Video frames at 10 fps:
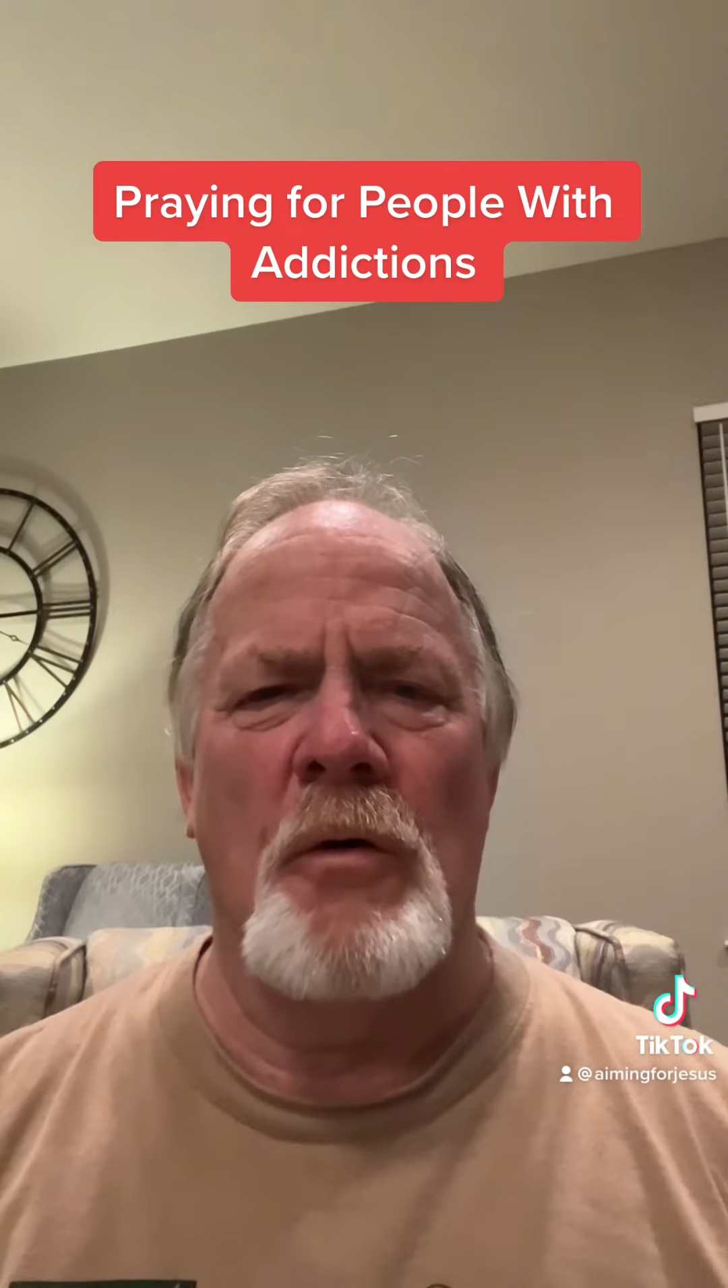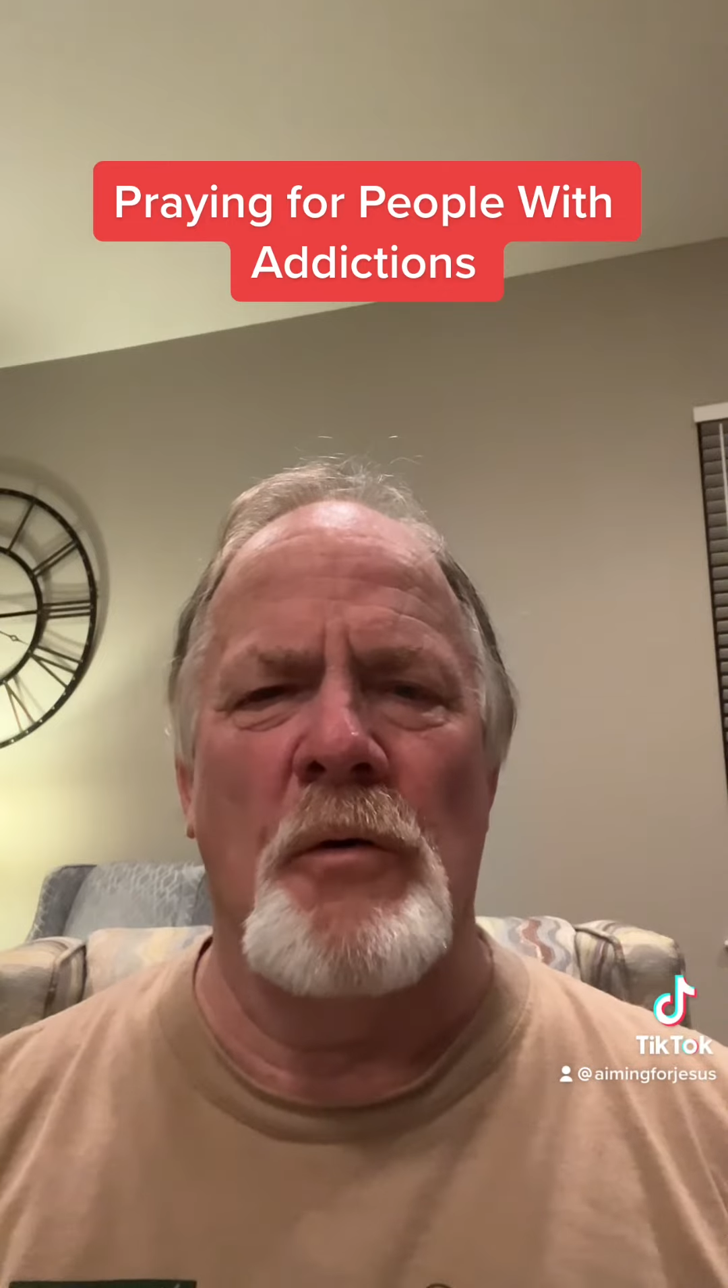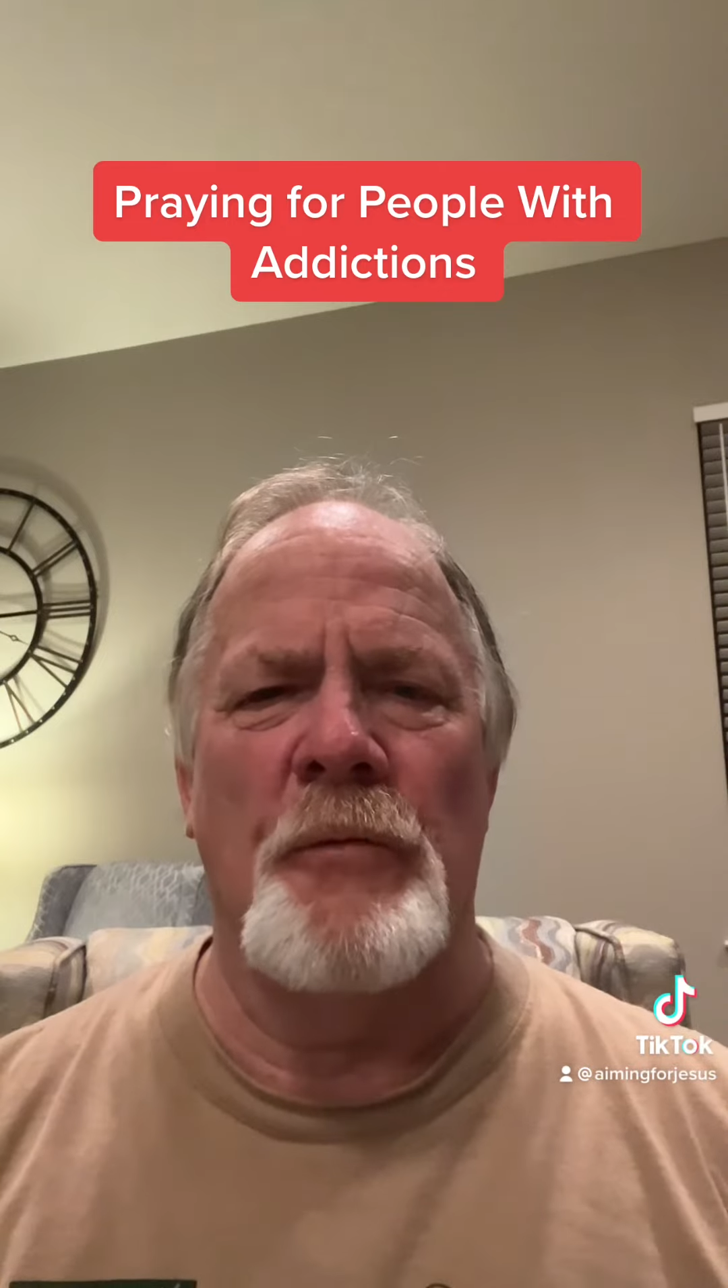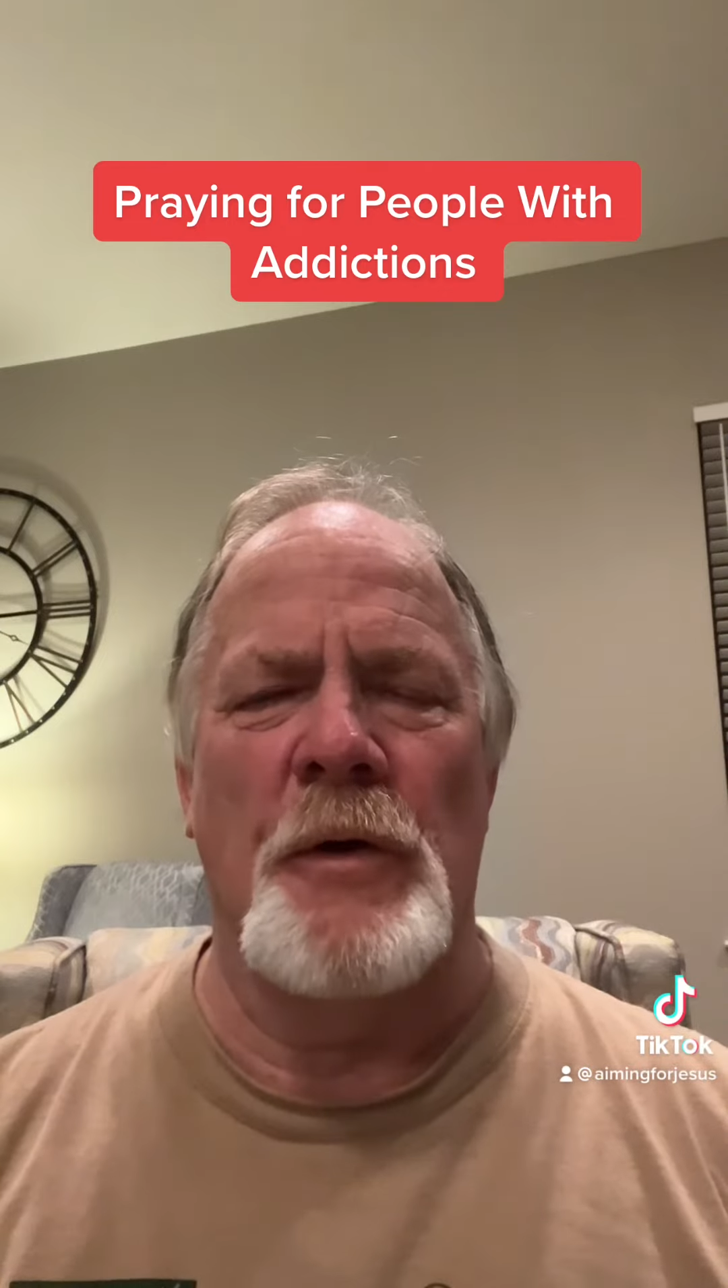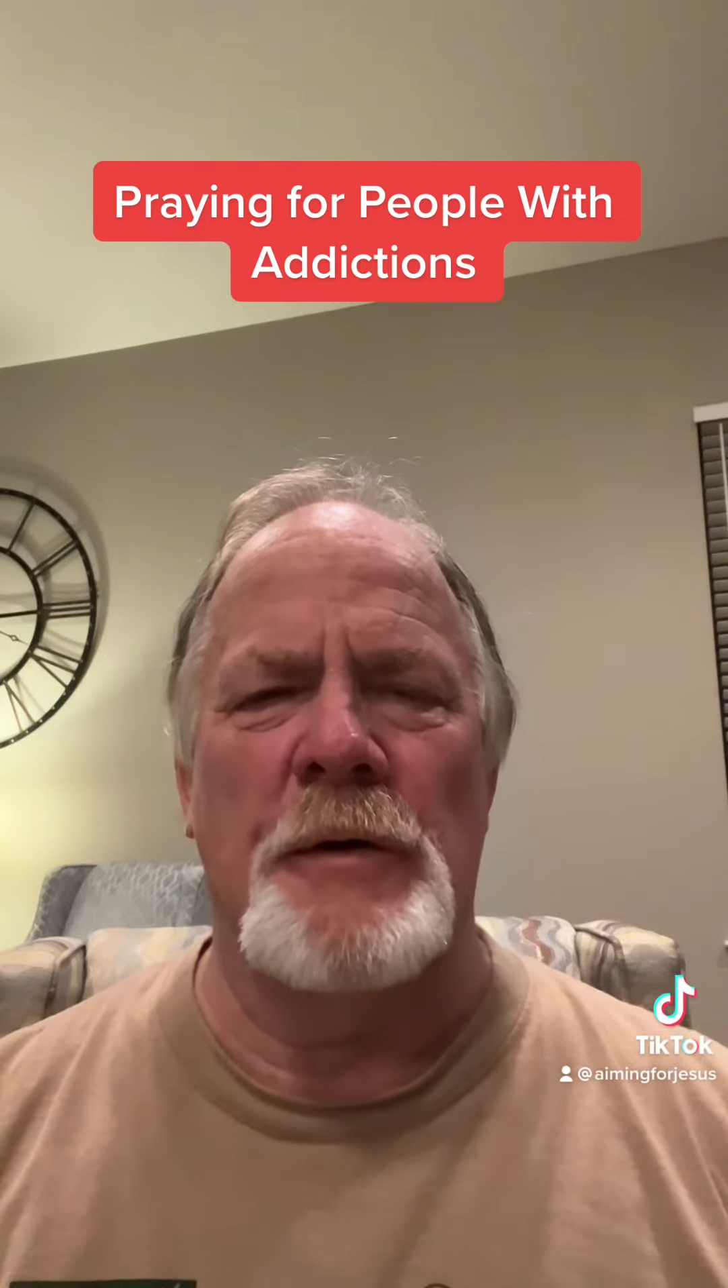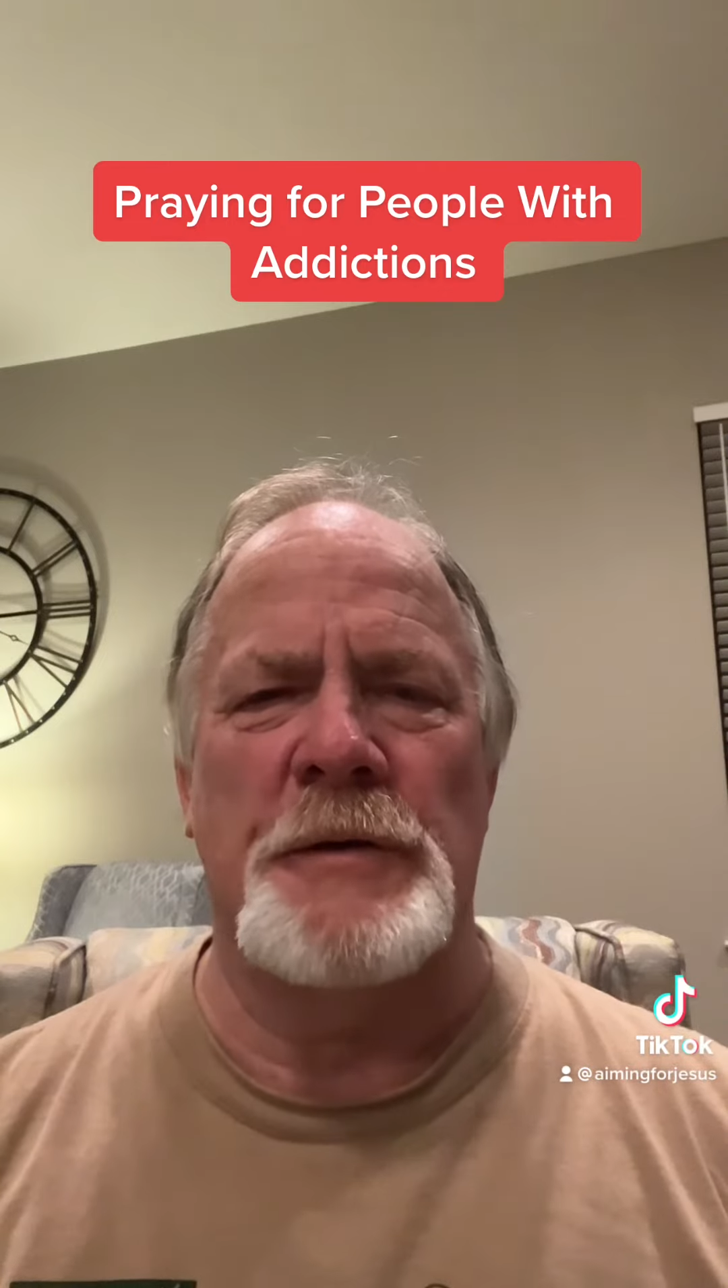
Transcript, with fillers: of us